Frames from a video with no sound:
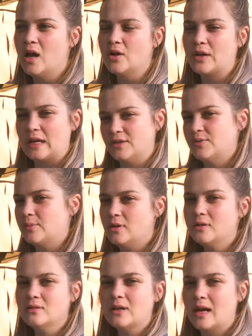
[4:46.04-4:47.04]
a
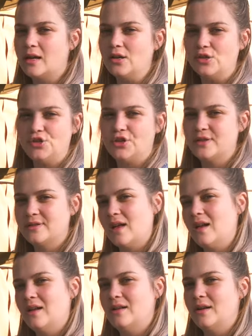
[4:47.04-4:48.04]
casserole and just
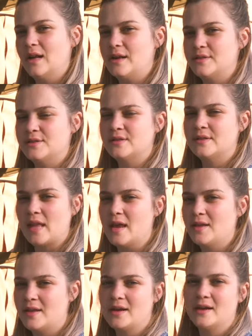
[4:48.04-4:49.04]
let it
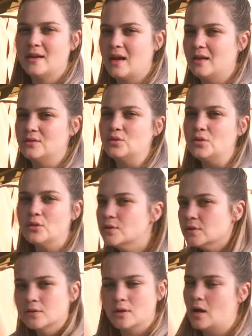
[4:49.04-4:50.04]
stay there and
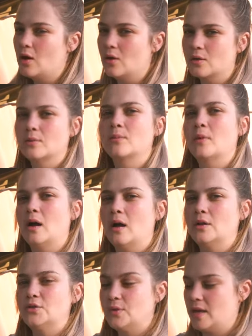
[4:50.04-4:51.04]
cook all
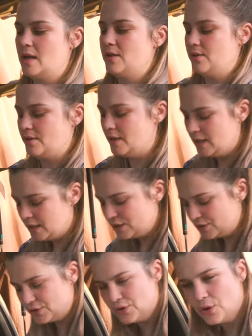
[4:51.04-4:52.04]
together.
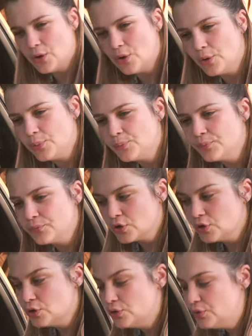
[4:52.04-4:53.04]
So
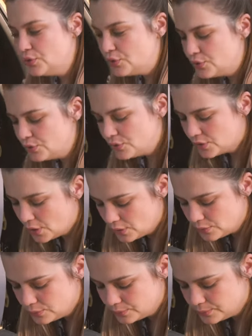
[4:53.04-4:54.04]
to do
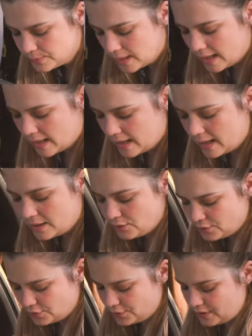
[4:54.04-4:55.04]
so, I
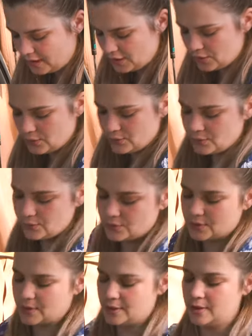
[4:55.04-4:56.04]
usually
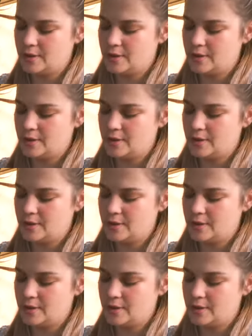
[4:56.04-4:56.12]
use